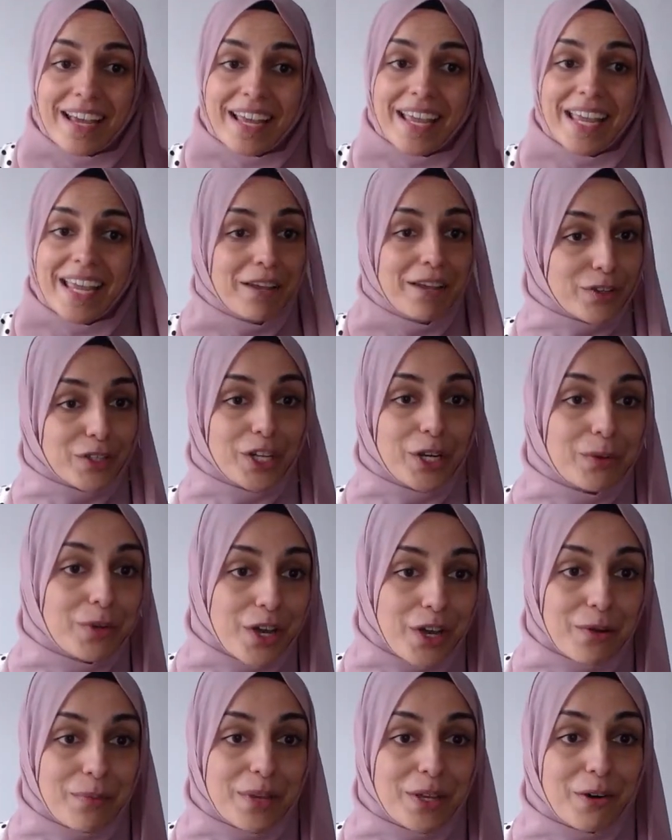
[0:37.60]
If you don't
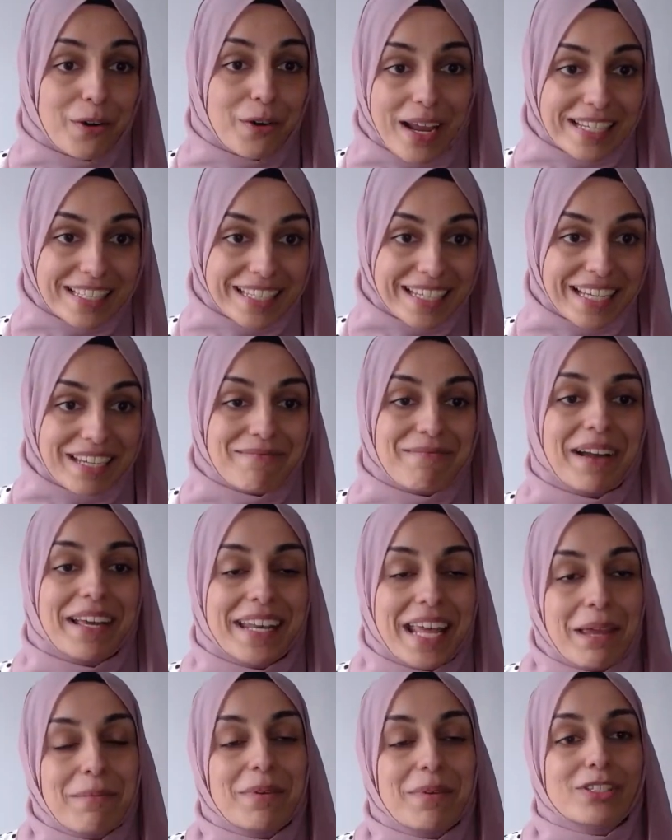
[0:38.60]
know me already, my
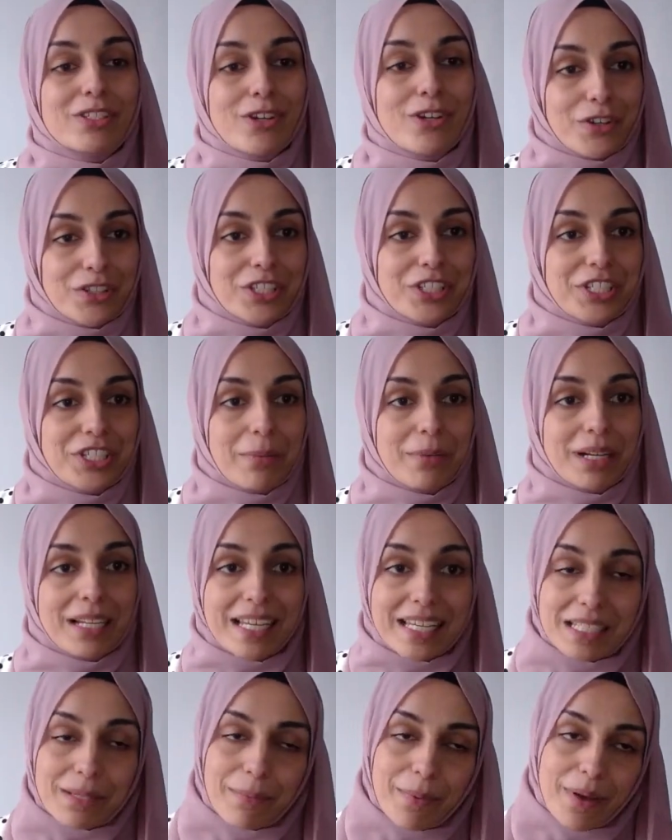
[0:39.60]
name is Dr. Gemma
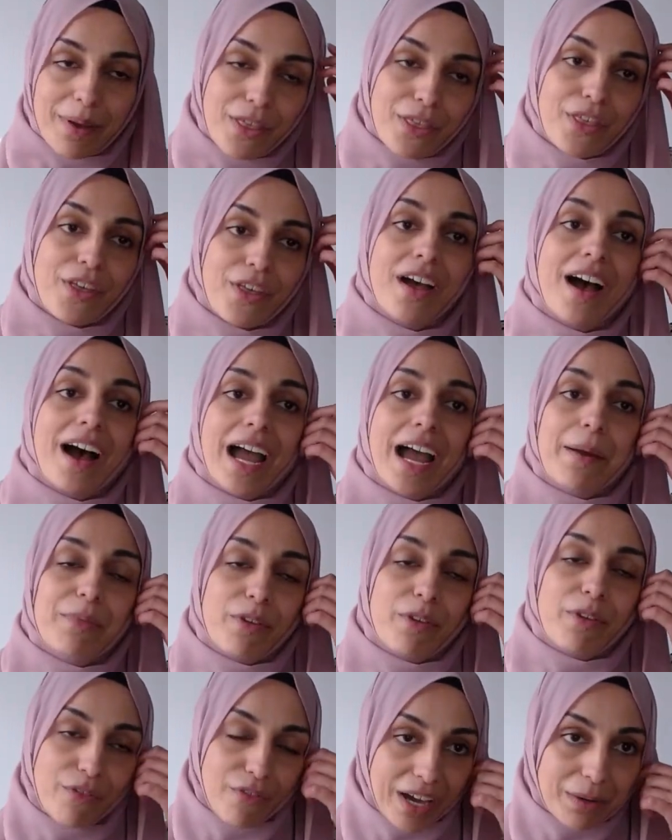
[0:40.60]
Elizabeth. I'm
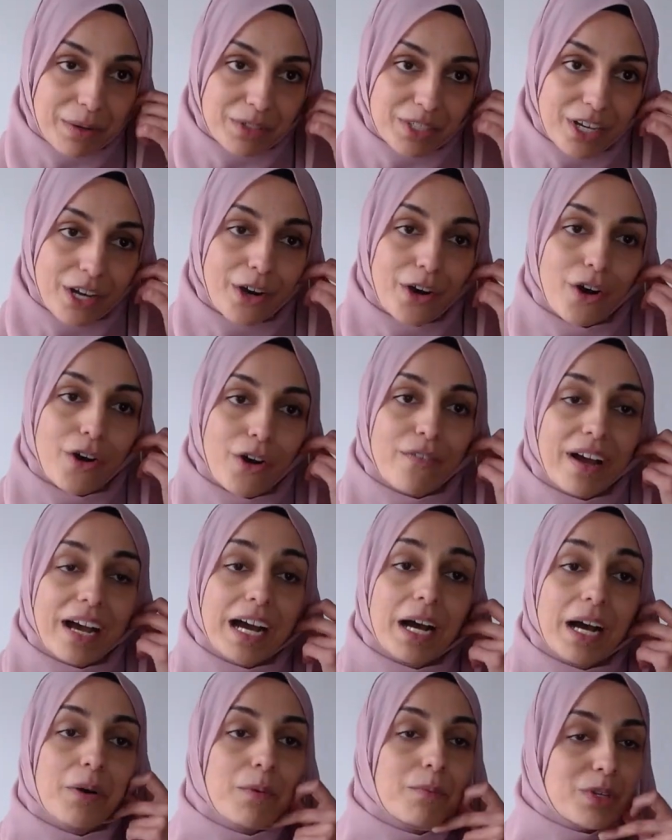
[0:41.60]
the founder of
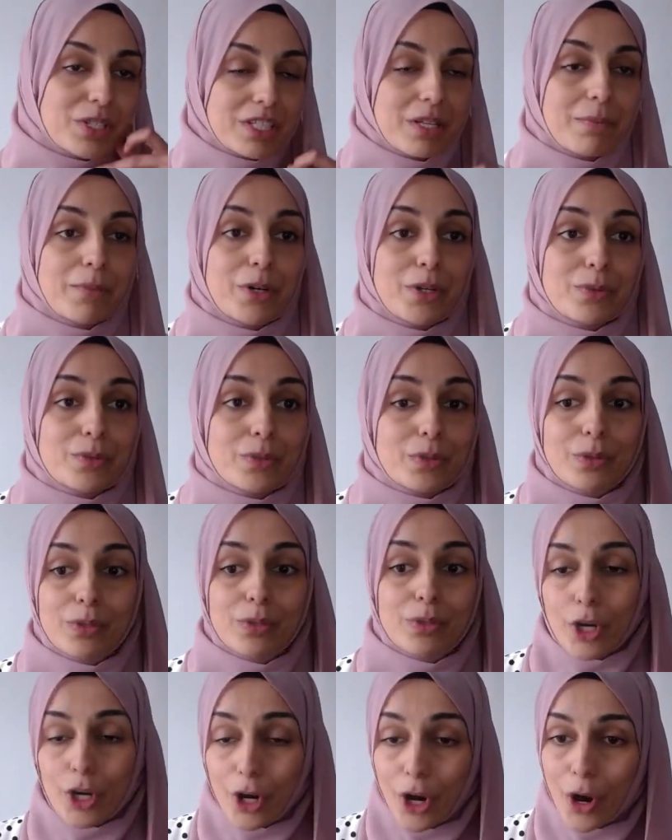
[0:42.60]

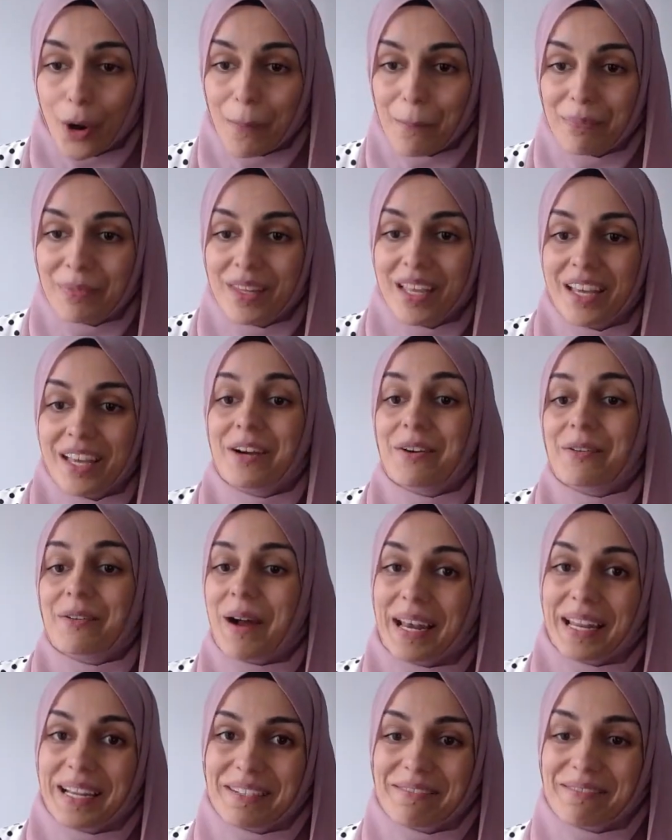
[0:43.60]
OurMuslimHomeschool.com.
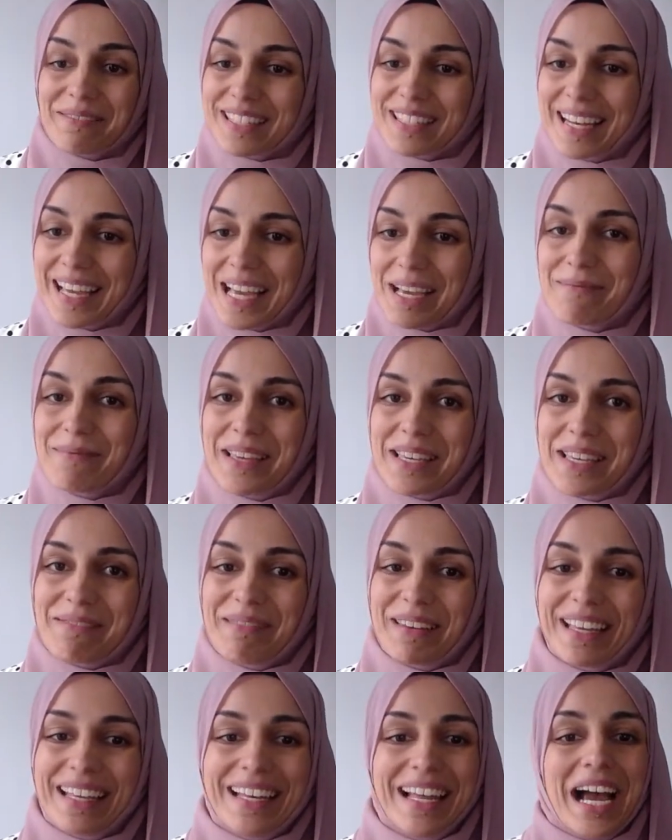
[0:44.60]
Walaikum salam,
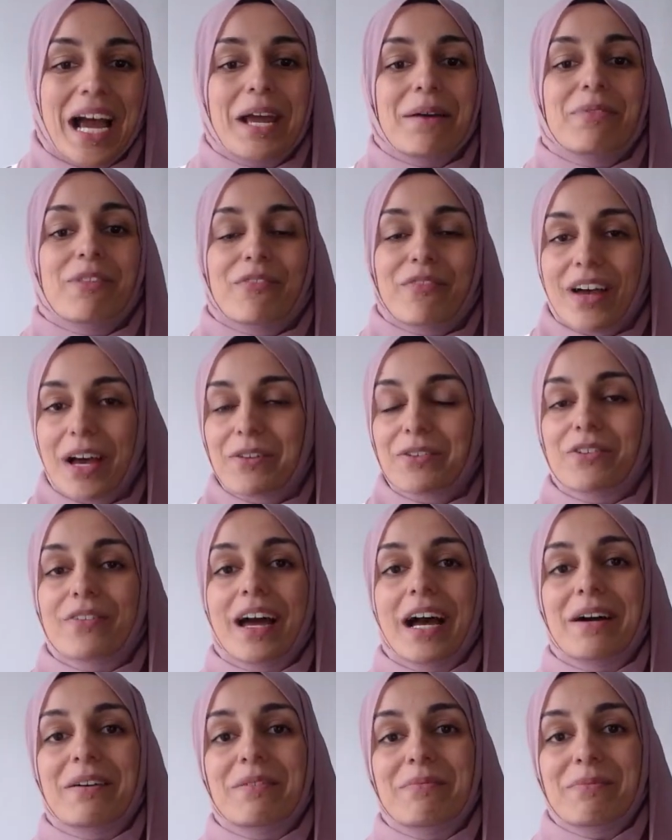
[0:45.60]
Yasmin. I am the founder of
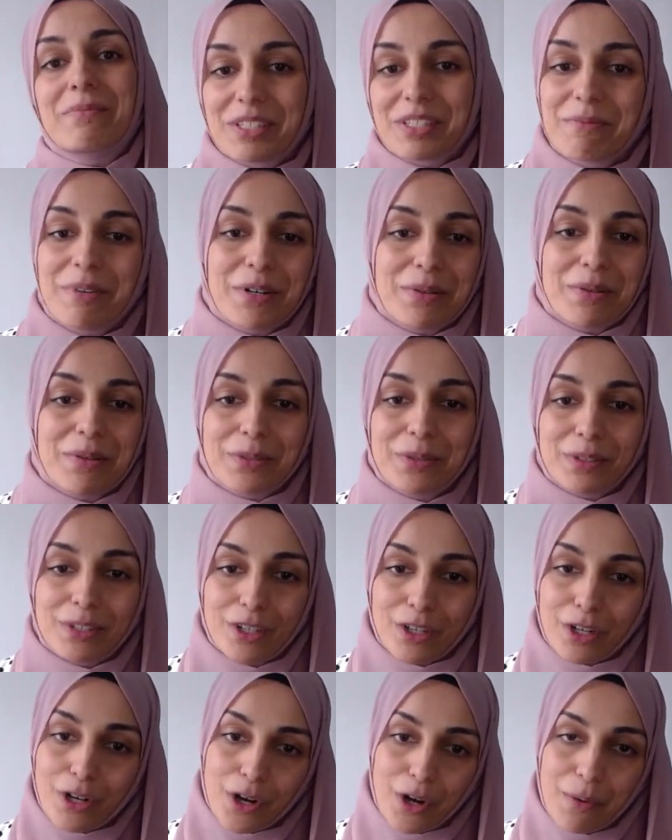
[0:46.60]

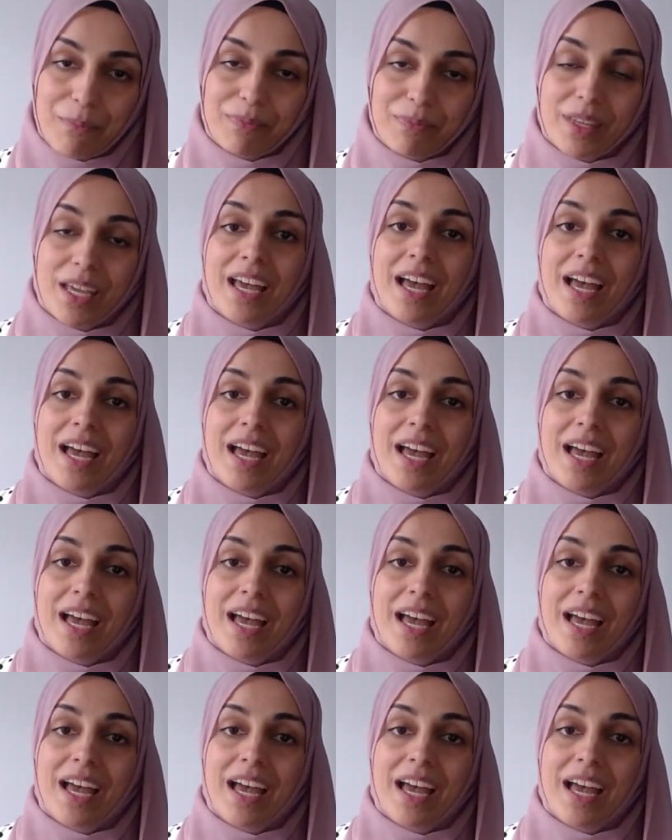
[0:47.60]
OurMuslimHomeschool.com,